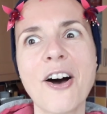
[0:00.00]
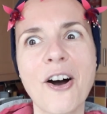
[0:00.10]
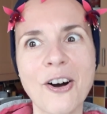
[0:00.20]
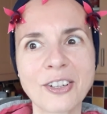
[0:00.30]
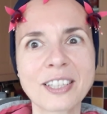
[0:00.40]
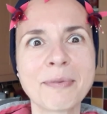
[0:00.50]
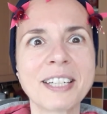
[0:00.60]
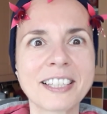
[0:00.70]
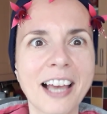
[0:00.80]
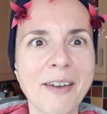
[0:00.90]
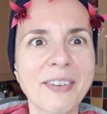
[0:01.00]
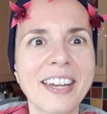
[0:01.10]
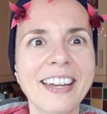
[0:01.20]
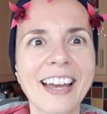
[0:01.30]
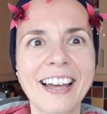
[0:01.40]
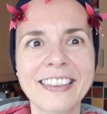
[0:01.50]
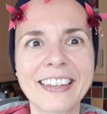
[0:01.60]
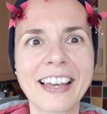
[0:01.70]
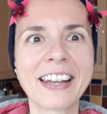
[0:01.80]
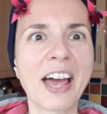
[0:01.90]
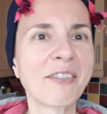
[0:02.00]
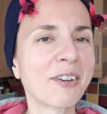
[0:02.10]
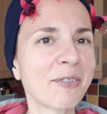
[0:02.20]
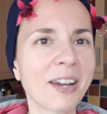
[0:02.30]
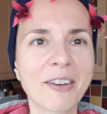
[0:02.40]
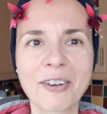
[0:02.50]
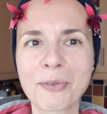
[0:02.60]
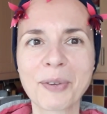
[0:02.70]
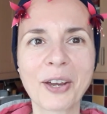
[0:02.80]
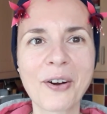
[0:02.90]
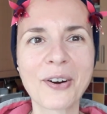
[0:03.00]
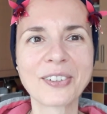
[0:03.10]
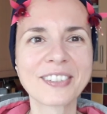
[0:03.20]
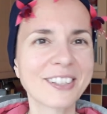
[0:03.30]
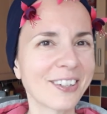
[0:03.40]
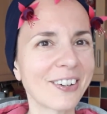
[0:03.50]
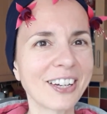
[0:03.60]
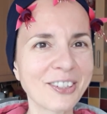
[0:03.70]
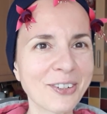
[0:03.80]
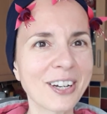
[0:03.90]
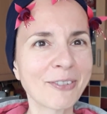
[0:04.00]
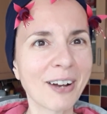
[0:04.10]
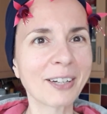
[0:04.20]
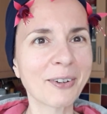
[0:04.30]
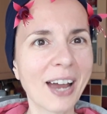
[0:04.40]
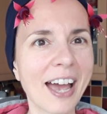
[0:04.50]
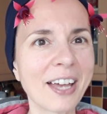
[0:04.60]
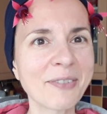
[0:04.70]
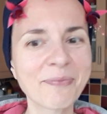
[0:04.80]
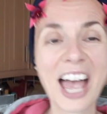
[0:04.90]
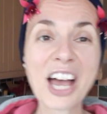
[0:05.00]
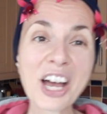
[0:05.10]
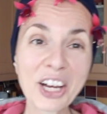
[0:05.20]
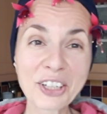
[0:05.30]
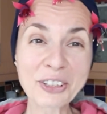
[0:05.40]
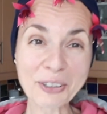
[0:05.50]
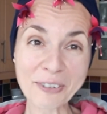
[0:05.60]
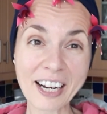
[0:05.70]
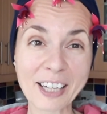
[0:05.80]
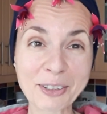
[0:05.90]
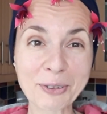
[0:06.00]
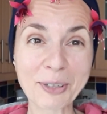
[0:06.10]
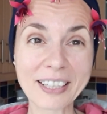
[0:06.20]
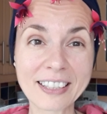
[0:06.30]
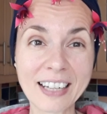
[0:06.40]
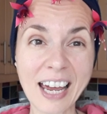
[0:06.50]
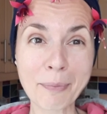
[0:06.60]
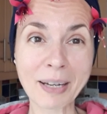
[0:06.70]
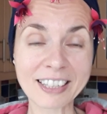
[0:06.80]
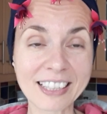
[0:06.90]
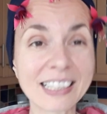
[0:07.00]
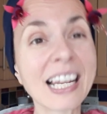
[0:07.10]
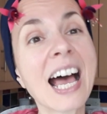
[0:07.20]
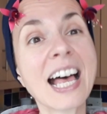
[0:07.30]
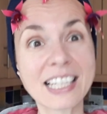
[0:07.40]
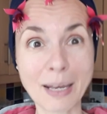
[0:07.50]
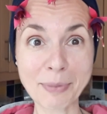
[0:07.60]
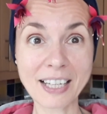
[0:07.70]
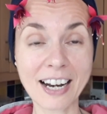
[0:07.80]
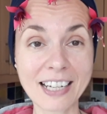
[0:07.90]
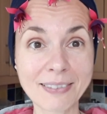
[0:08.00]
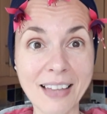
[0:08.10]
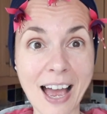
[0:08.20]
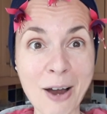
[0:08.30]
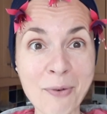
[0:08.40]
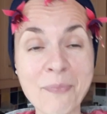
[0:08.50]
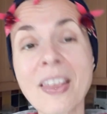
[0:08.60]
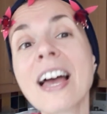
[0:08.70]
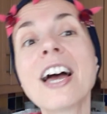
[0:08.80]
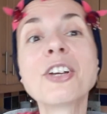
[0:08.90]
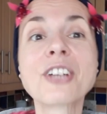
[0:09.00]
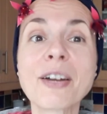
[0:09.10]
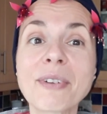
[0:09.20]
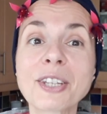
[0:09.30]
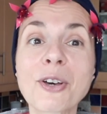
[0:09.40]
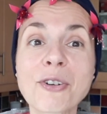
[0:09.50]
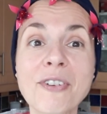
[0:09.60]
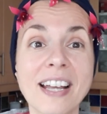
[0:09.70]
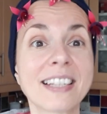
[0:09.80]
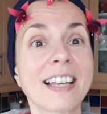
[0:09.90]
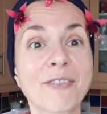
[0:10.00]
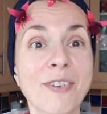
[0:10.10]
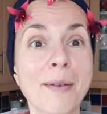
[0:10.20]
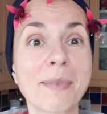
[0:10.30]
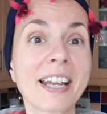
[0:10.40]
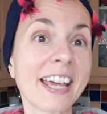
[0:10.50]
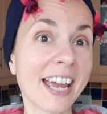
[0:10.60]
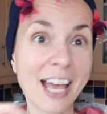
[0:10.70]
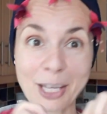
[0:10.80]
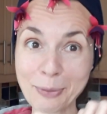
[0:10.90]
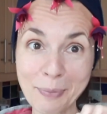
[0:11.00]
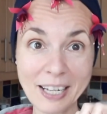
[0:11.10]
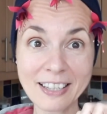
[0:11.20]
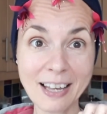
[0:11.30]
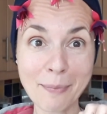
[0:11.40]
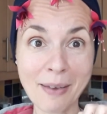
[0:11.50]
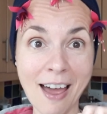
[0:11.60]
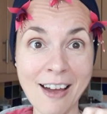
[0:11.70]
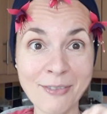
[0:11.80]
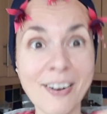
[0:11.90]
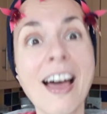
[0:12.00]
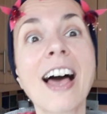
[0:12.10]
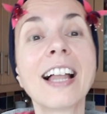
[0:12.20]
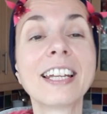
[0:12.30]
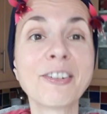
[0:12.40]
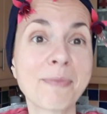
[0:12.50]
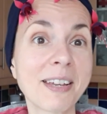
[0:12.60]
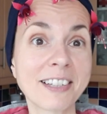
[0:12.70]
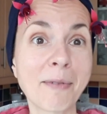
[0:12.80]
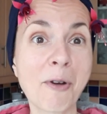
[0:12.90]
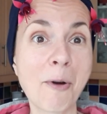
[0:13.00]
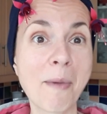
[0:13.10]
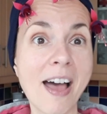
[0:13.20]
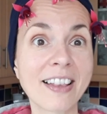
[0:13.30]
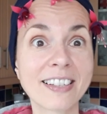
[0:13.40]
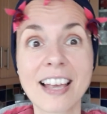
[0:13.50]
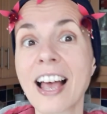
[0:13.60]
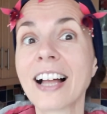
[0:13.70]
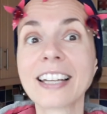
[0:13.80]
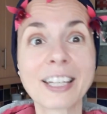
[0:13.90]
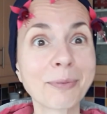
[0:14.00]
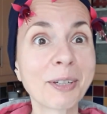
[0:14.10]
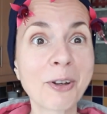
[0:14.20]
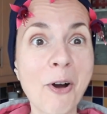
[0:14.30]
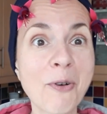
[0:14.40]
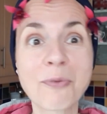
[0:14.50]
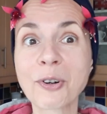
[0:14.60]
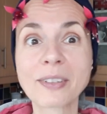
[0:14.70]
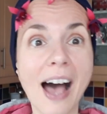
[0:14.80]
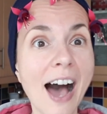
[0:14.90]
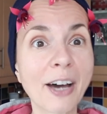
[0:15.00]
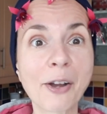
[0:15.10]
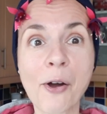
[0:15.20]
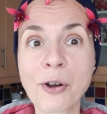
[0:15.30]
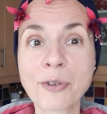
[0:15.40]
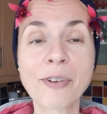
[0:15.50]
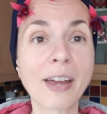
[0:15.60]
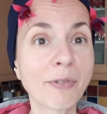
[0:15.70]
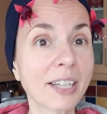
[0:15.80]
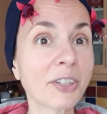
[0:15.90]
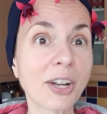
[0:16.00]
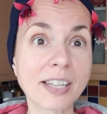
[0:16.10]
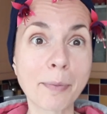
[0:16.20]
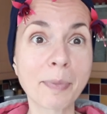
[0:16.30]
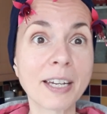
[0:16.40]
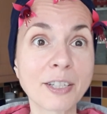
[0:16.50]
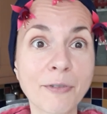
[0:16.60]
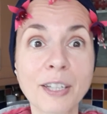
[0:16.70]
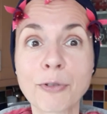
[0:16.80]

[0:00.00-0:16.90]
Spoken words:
autumn is coming and then everything will be gone. So enjoy it while you can. Don't forget to hit the like button, subscribe now, share with your friends and family, spread some love, leave me some comments, let me know what are your favorite recipes with